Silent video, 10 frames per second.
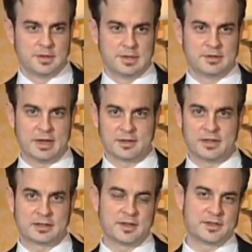it's not
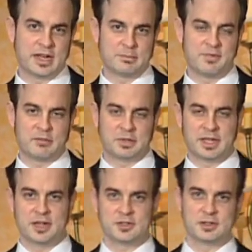exactly the type of
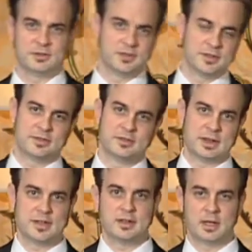application since
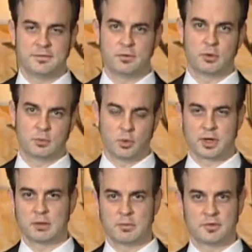1994 and
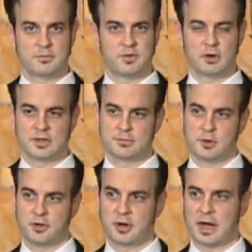working in various
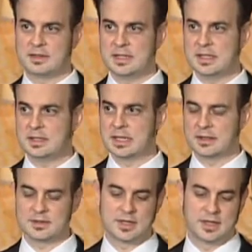Smalltalk IT
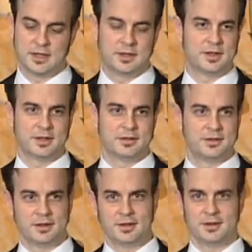gigs that
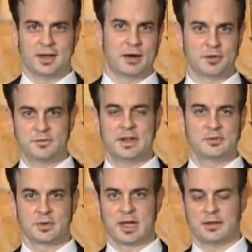I was
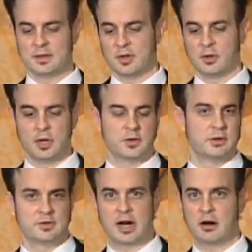faced with. It's
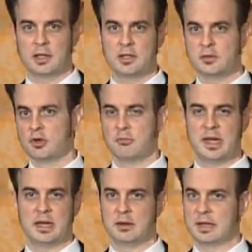an entirely new
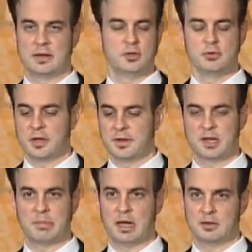domain. I knew nothing
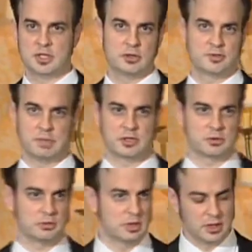about
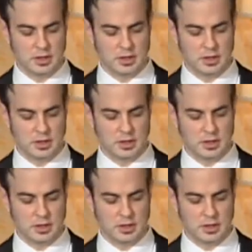geospatial